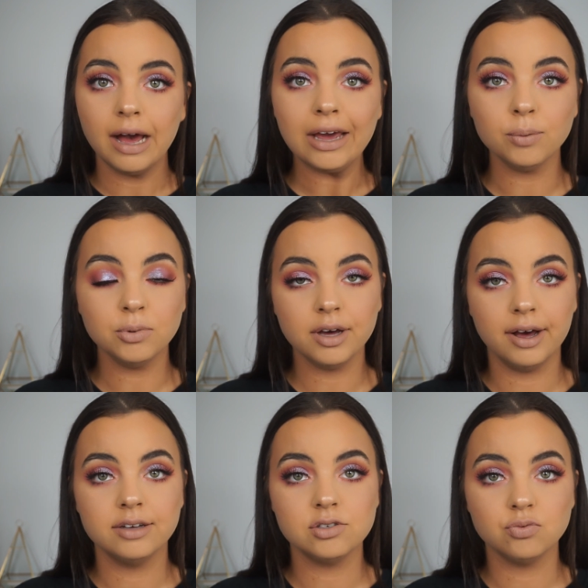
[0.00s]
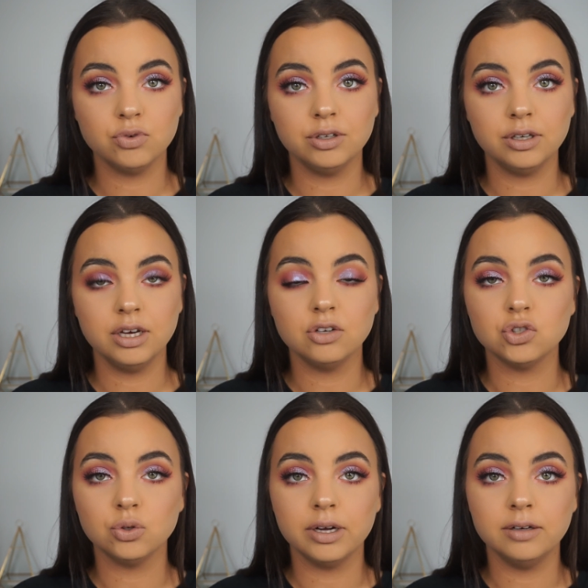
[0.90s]
I hope you guys really
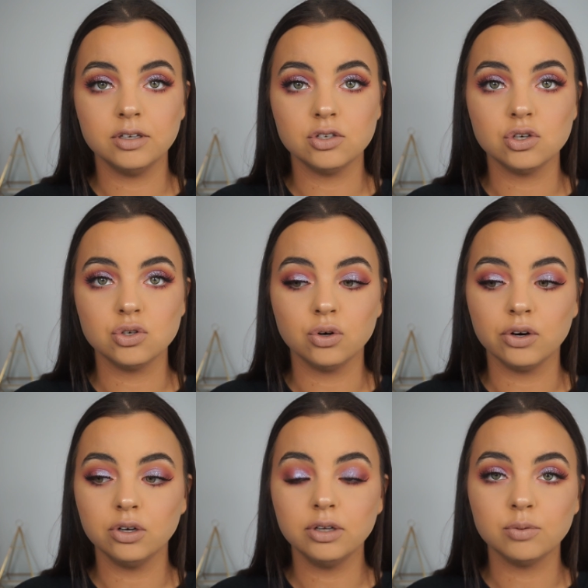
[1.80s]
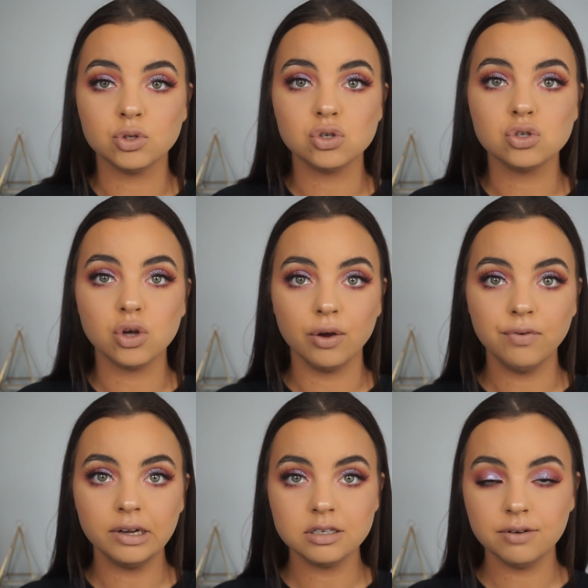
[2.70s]
enjoyed this tutorial. It was so
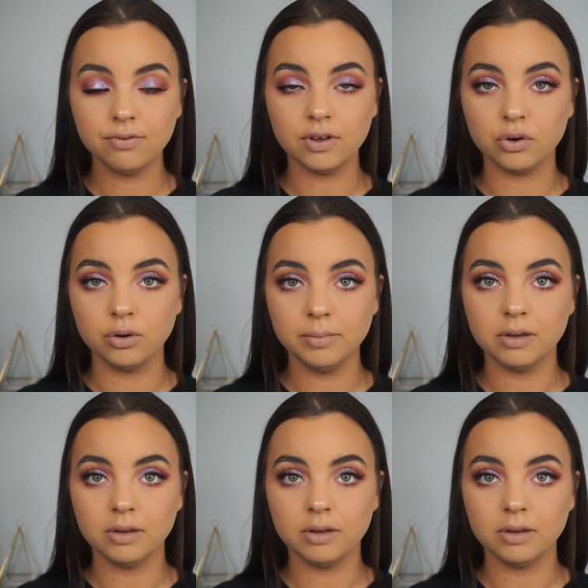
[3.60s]
fun to film.